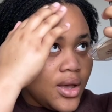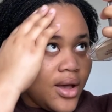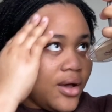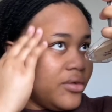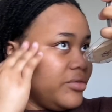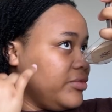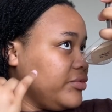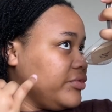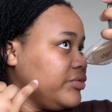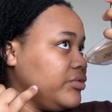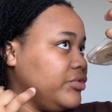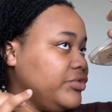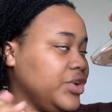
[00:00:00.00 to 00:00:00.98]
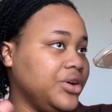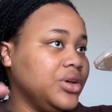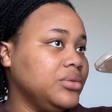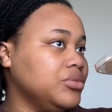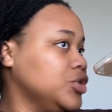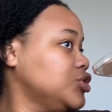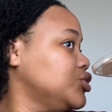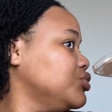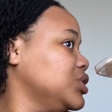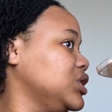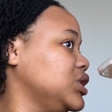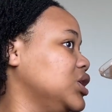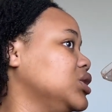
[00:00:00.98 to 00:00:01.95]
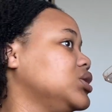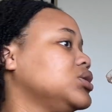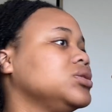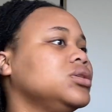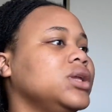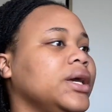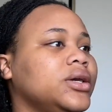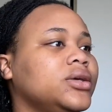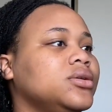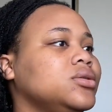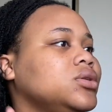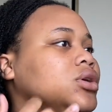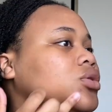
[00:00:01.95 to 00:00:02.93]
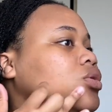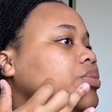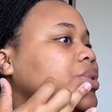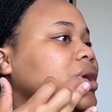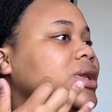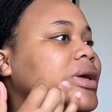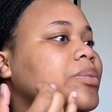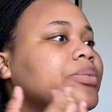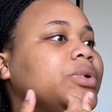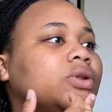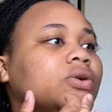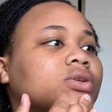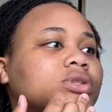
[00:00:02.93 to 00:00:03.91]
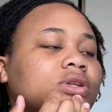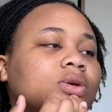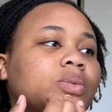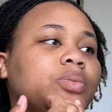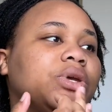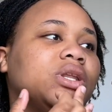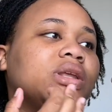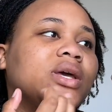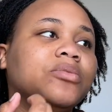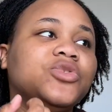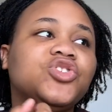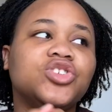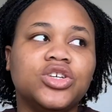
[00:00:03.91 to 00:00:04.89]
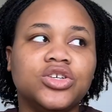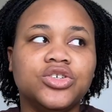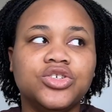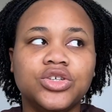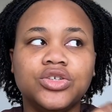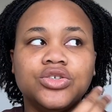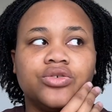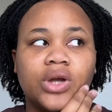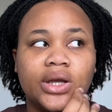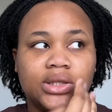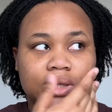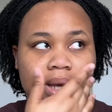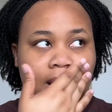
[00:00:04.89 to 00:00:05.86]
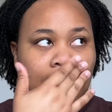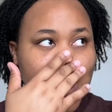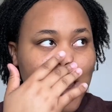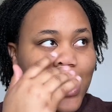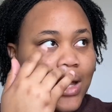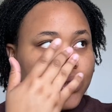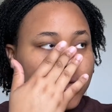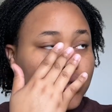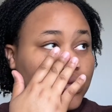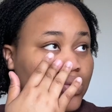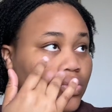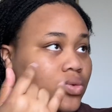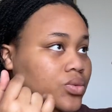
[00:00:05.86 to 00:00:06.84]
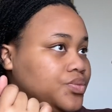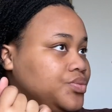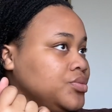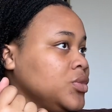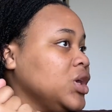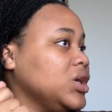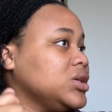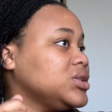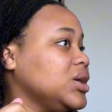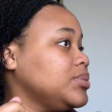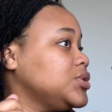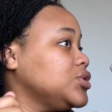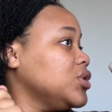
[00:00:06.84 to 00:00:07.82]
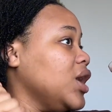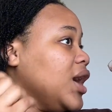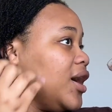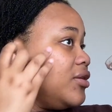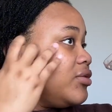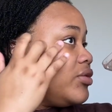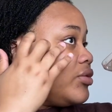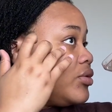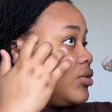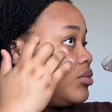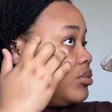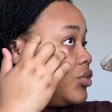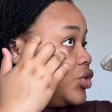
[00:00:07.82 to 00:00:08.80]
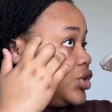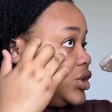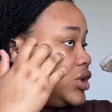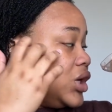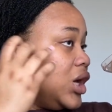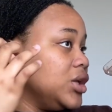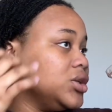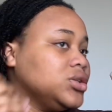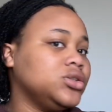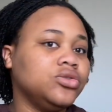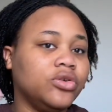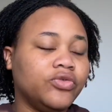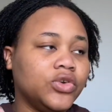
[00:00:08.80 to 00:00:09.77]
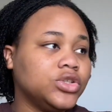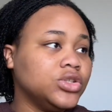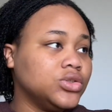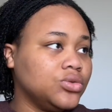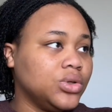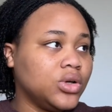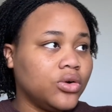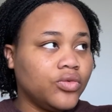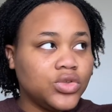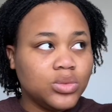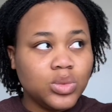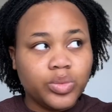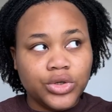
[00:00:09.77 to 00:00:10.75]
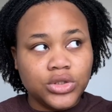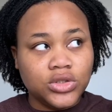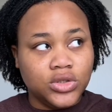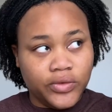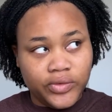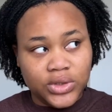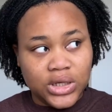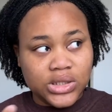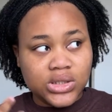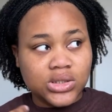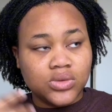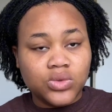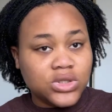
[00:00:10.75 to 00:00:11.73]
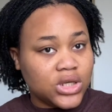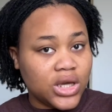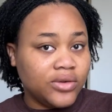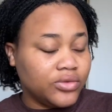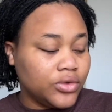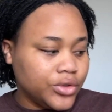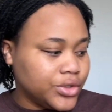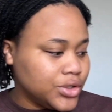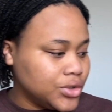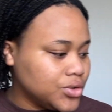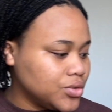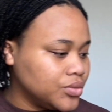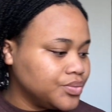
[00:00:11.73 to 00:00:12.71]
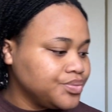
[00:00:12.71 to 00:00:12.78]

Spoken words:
are very much rated. Like they don't pay them peanuts, they don't pay them chicken change, right? And so except you have money and you've gotten to a comfortable point in your finances, which I have not gotten to,